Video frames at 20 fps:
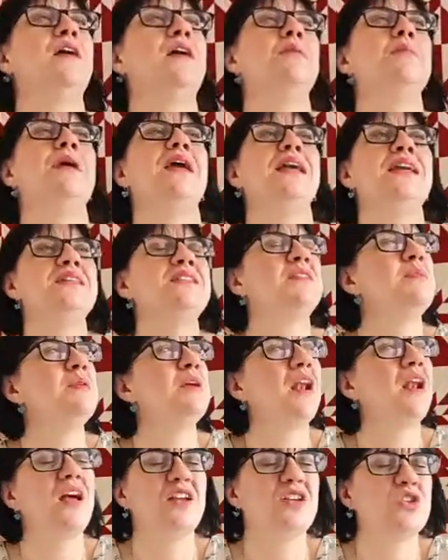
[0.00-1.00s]
and I made
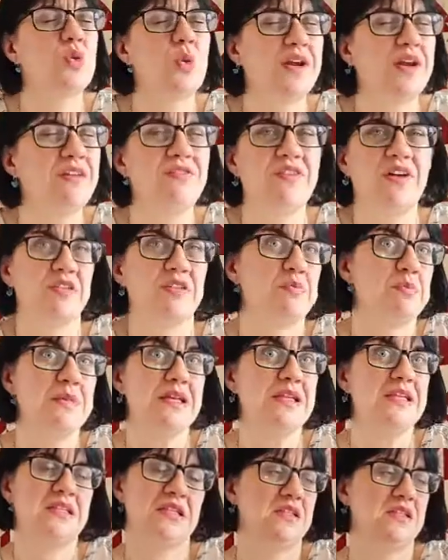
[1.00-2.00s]
something like
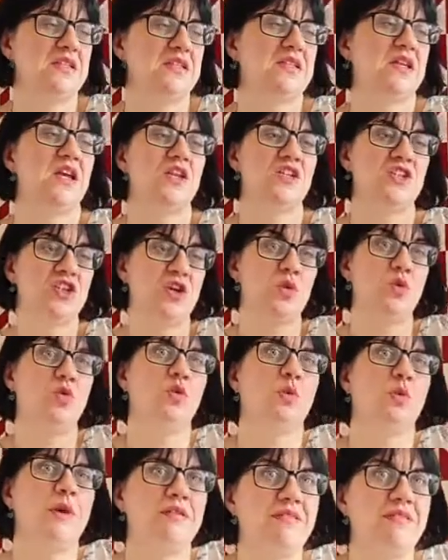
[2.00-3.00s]
25 meters to
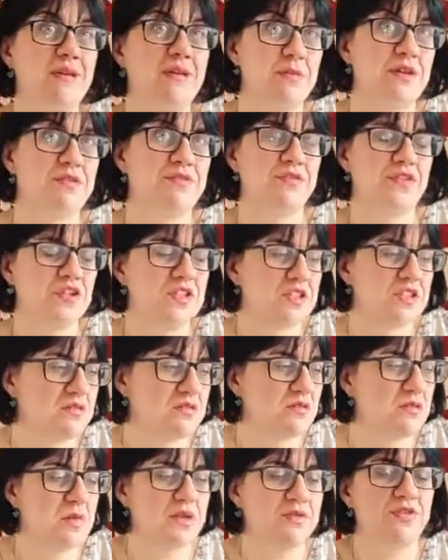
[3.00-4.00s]
go all the way around my
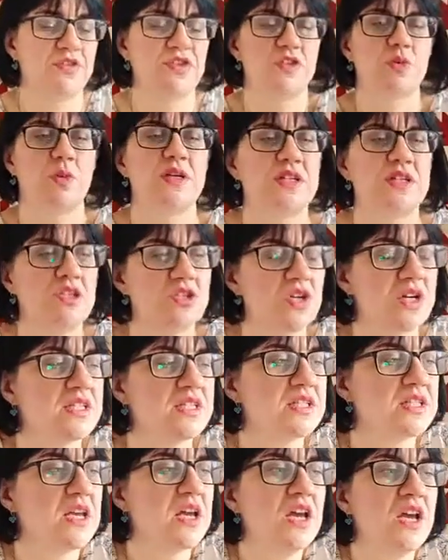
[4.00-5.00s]
first my first wedding
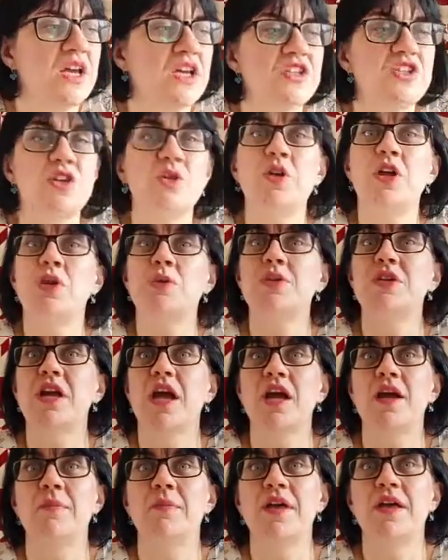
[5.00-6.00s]
dress. So you know,
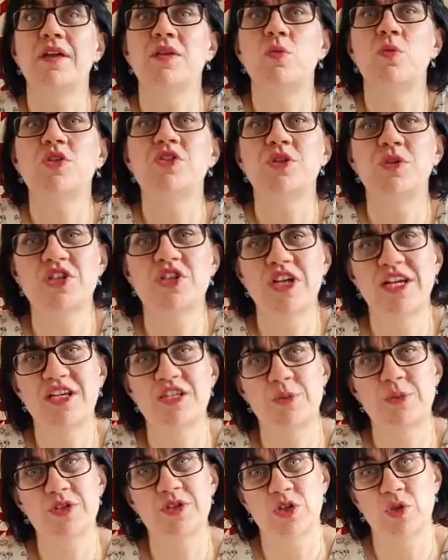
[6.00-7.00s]
um, we'll do a
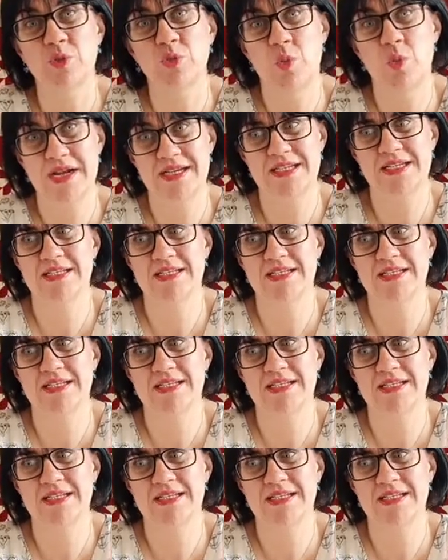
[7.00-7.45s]
challenge post on